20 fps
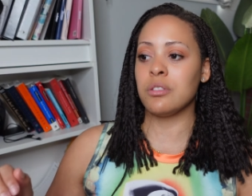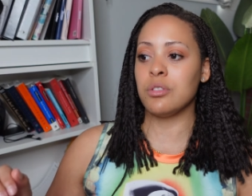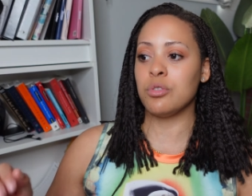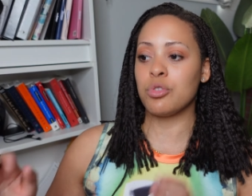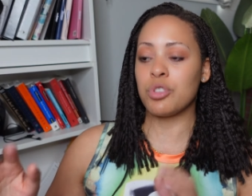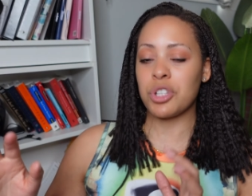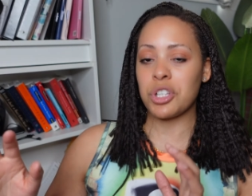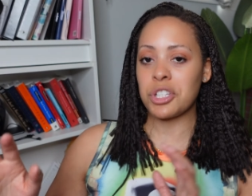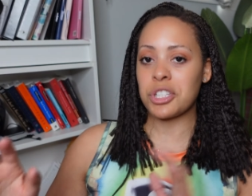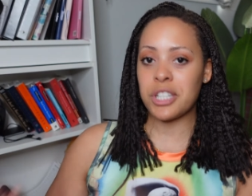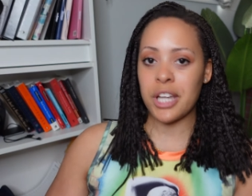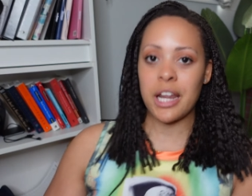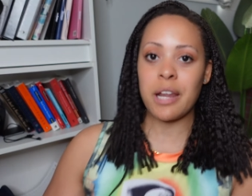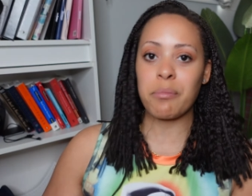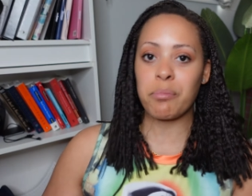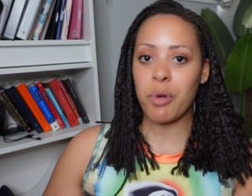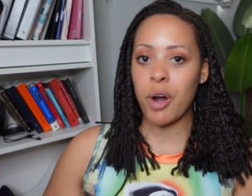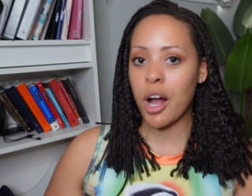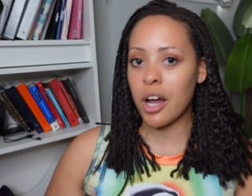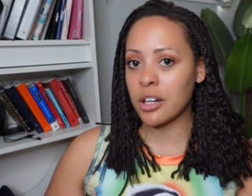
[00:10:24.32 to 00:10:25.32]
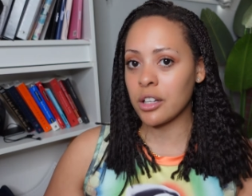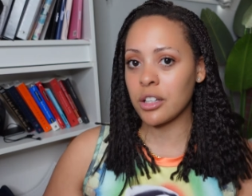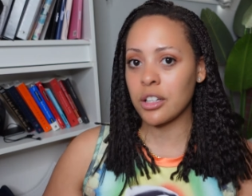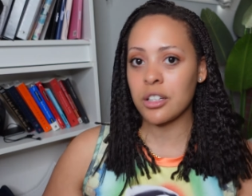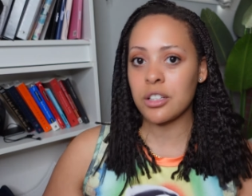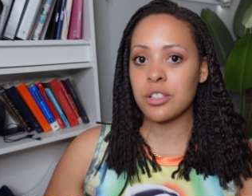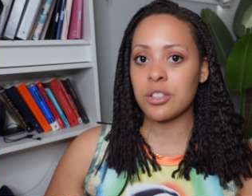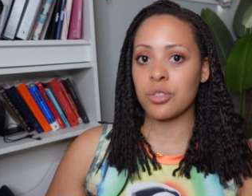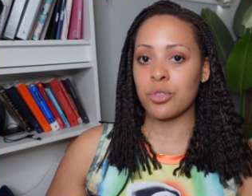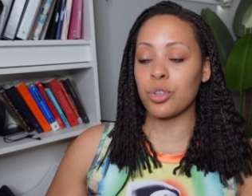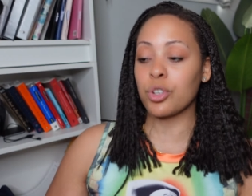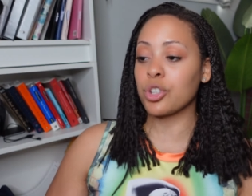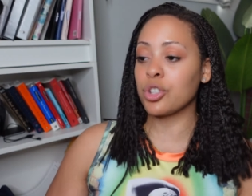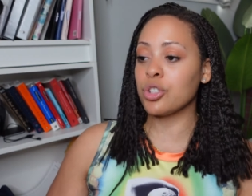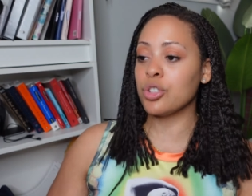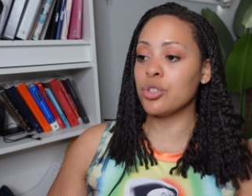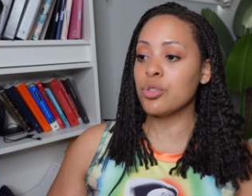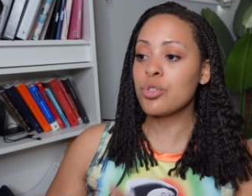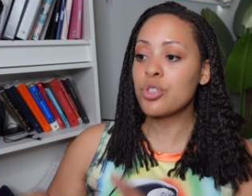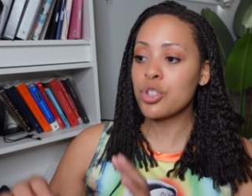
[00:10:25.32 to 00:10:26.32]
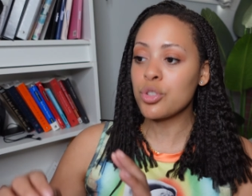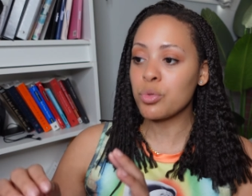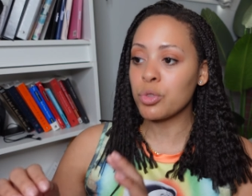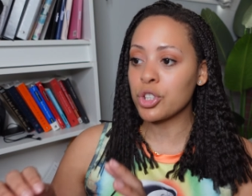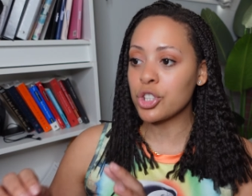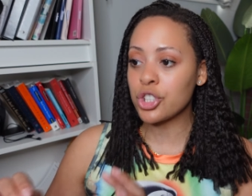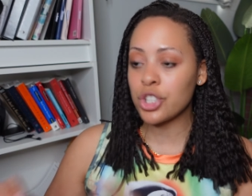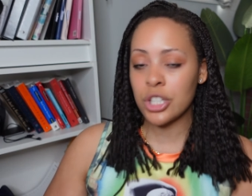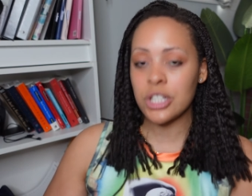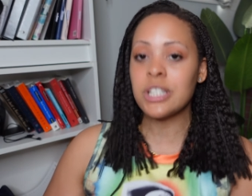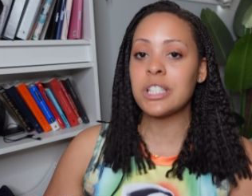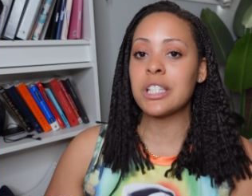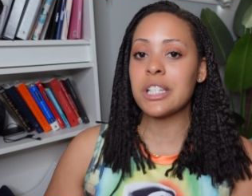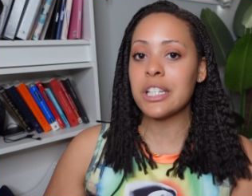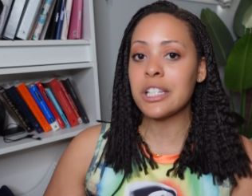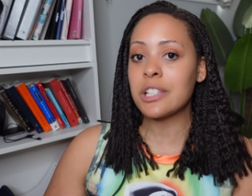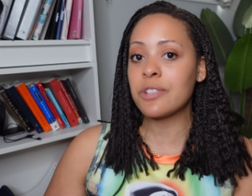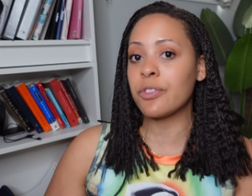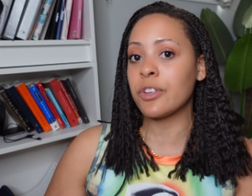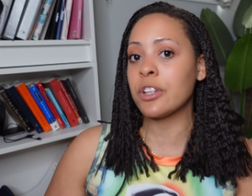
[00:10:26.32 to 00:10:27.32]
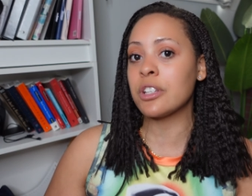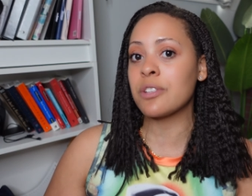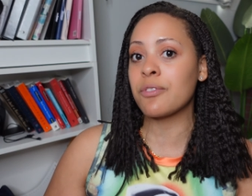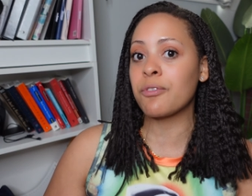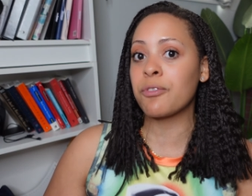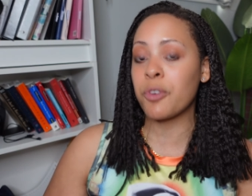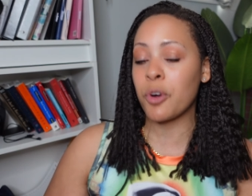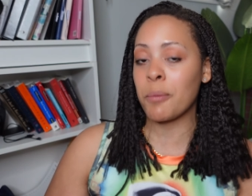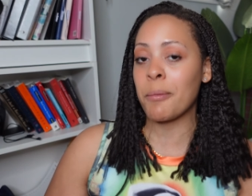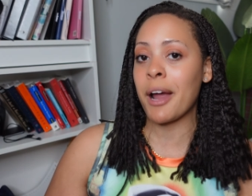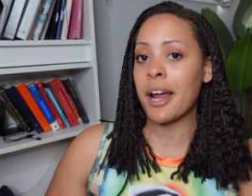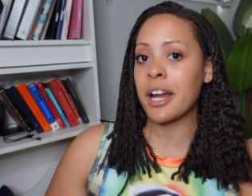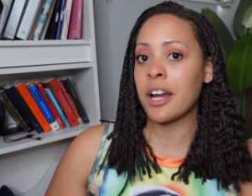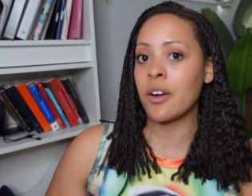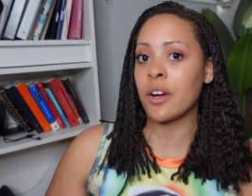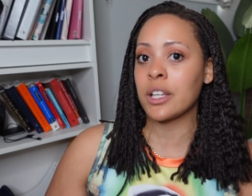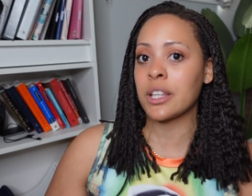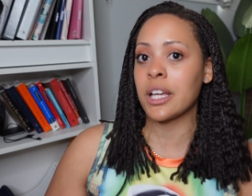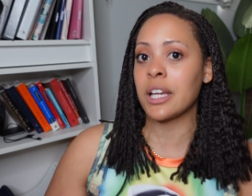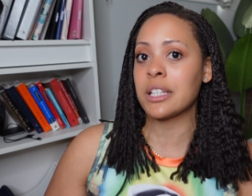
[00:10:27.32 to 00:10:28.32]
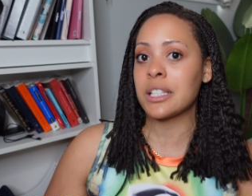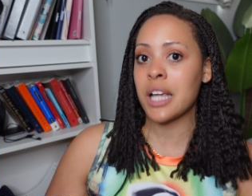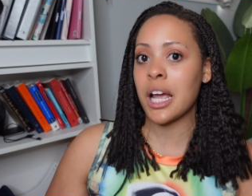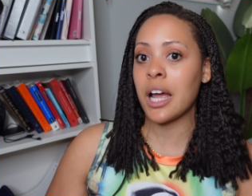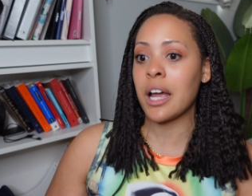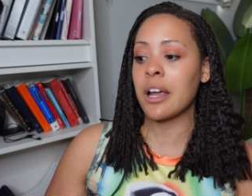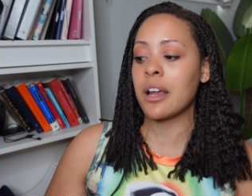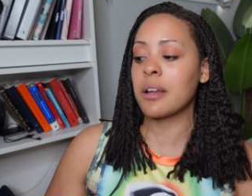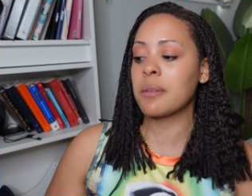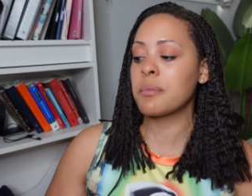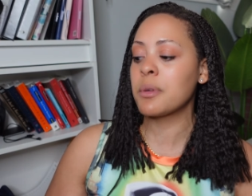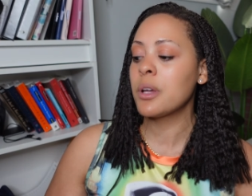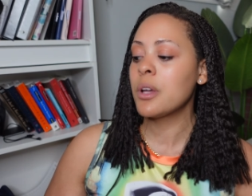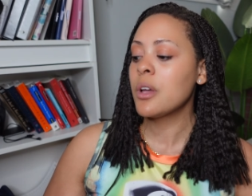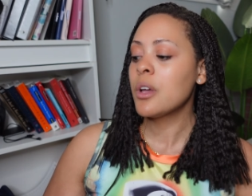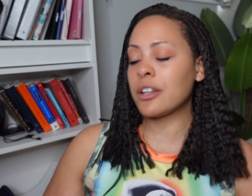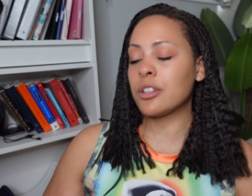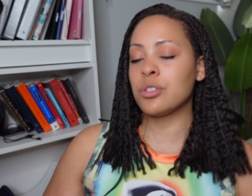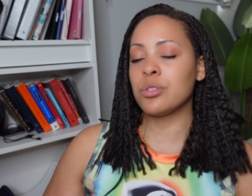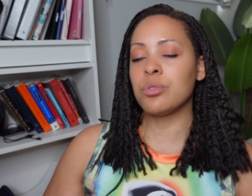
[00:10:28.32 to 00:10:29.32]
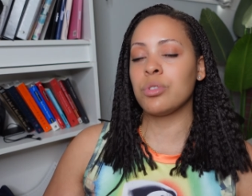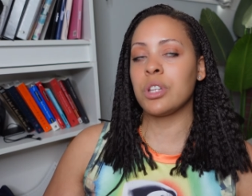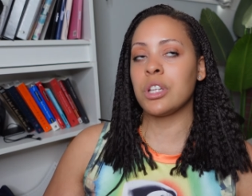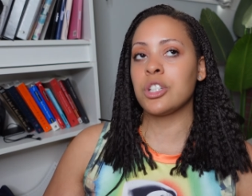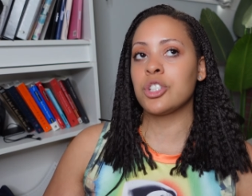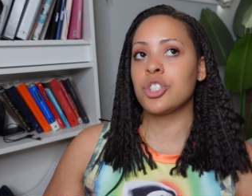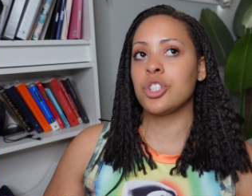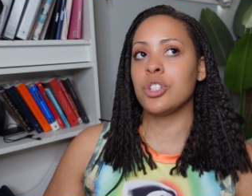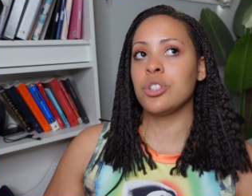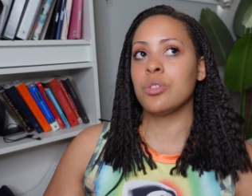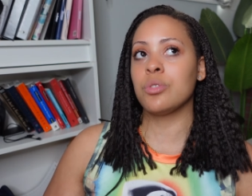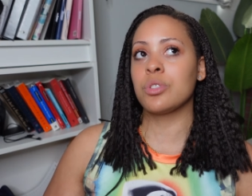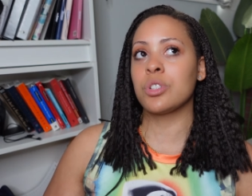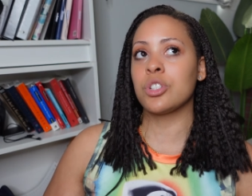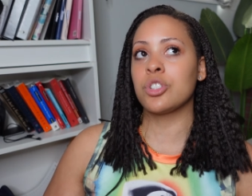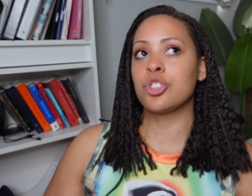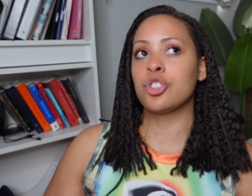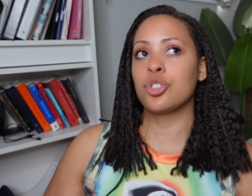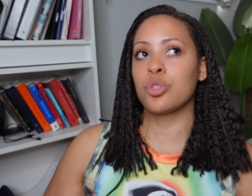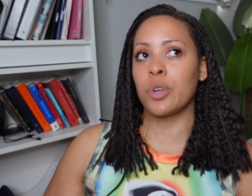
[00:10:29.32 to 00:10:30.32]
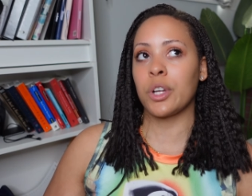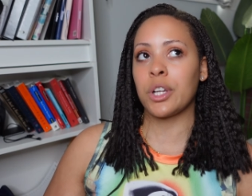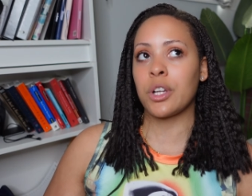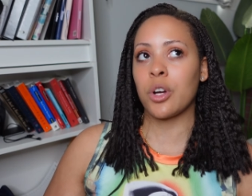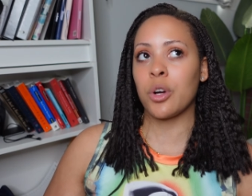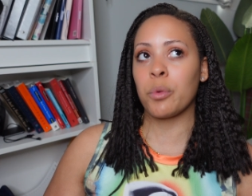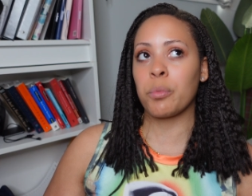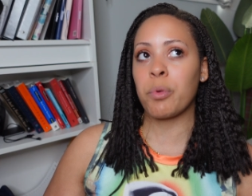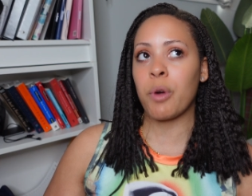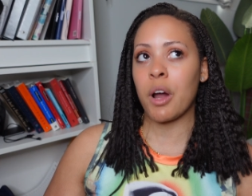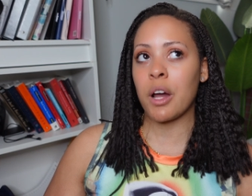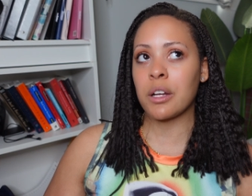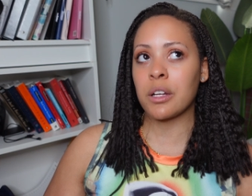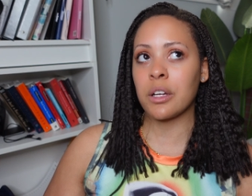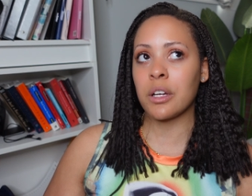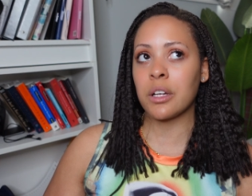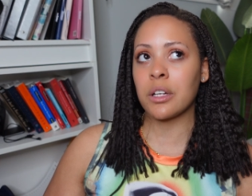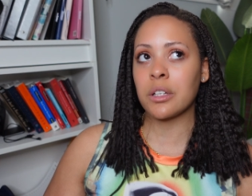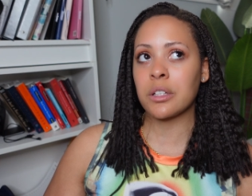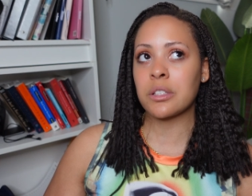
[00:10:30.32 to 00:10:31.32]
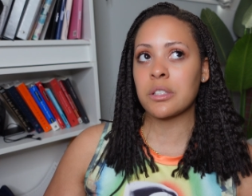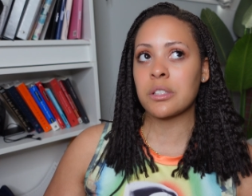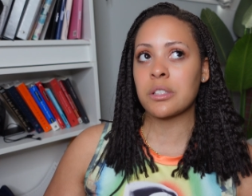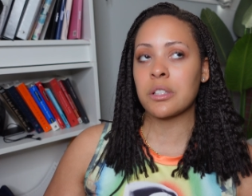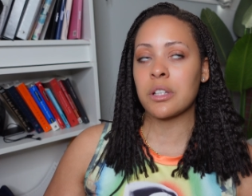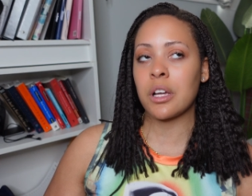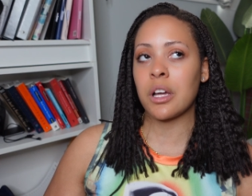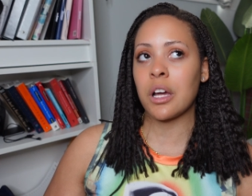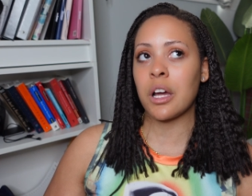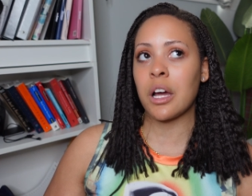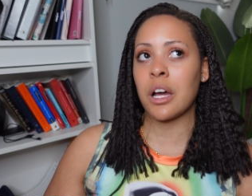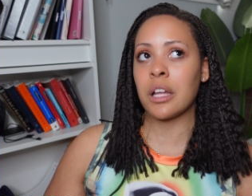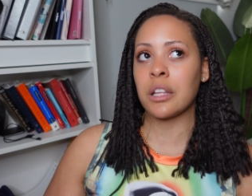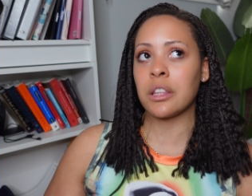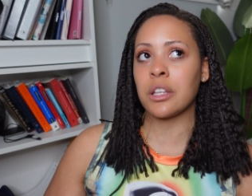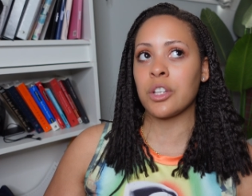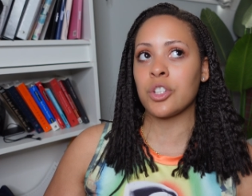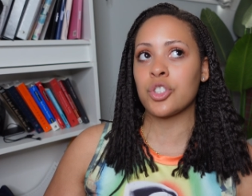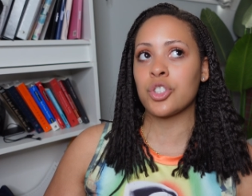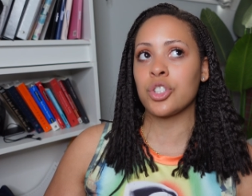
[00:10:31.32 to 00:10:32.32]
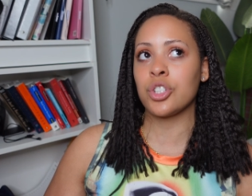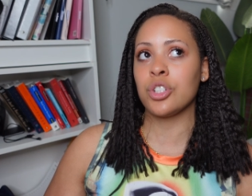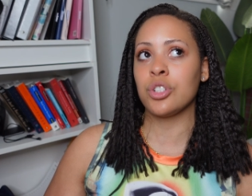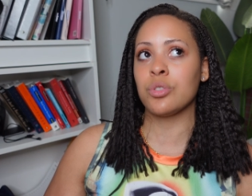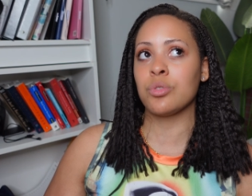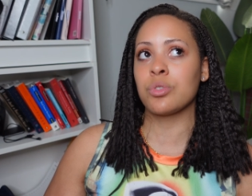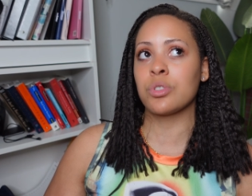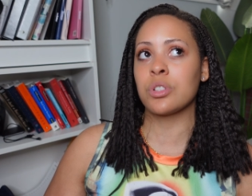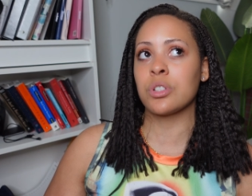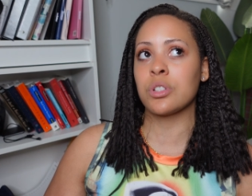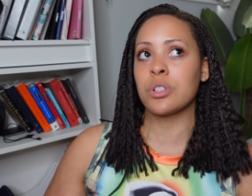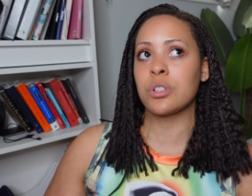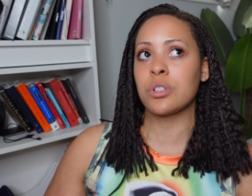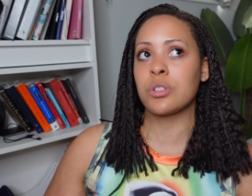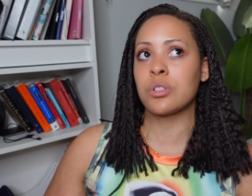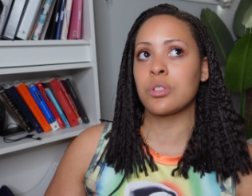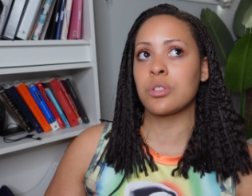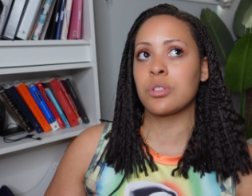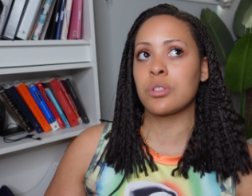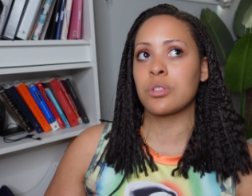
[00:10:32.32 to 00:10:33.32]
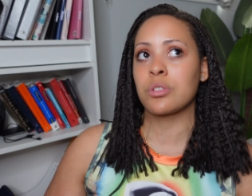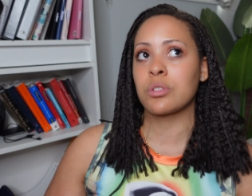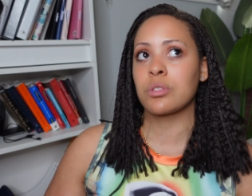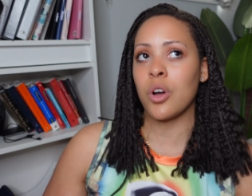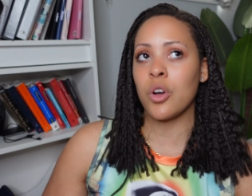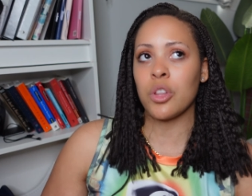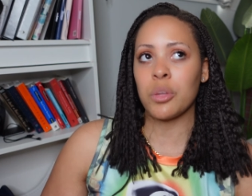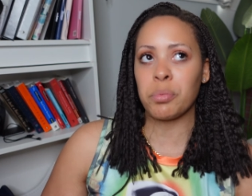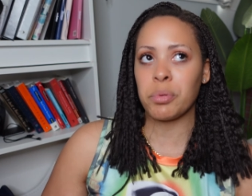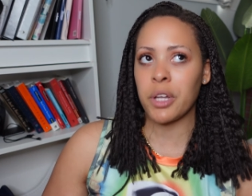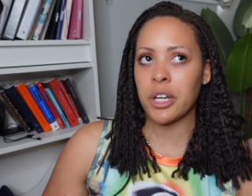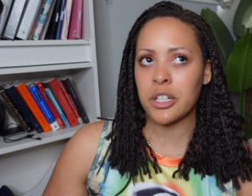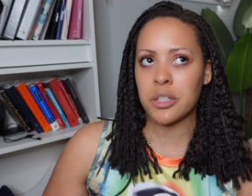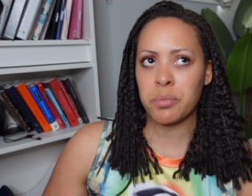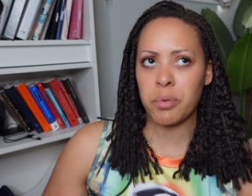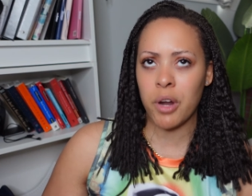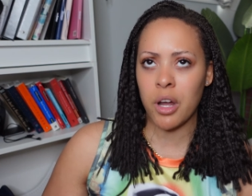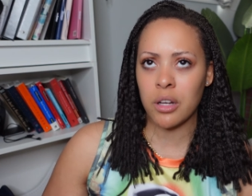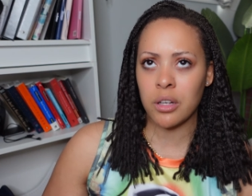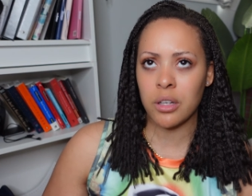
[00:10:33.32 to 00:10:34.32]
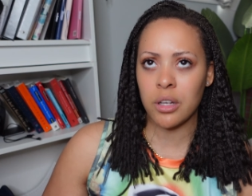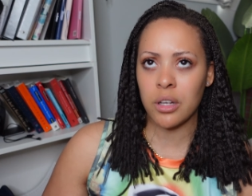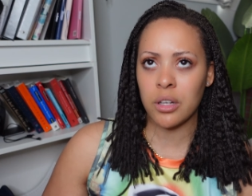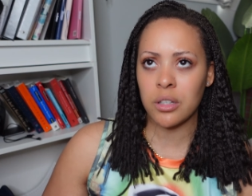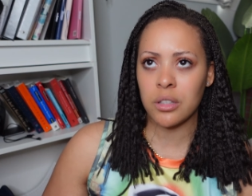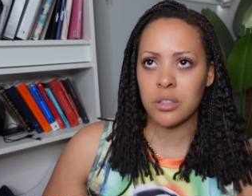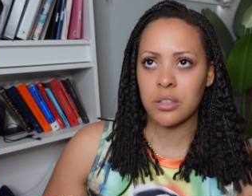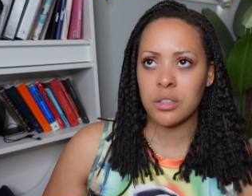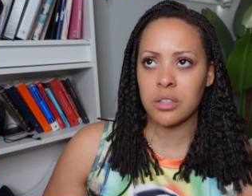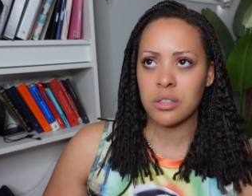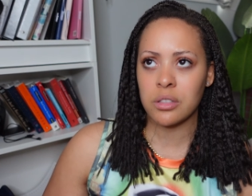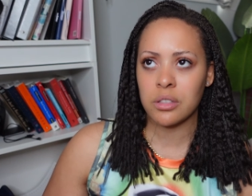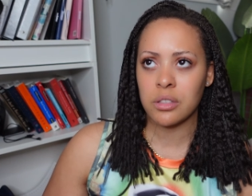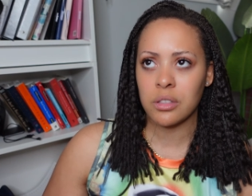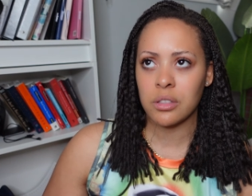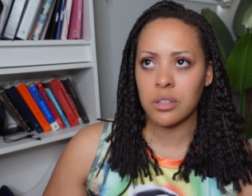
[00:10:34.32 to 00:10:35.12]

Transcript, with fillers: use the same products or uses what she sees fit for my hair at that time. I do think she uses Joico products. I think she uses Olaplex products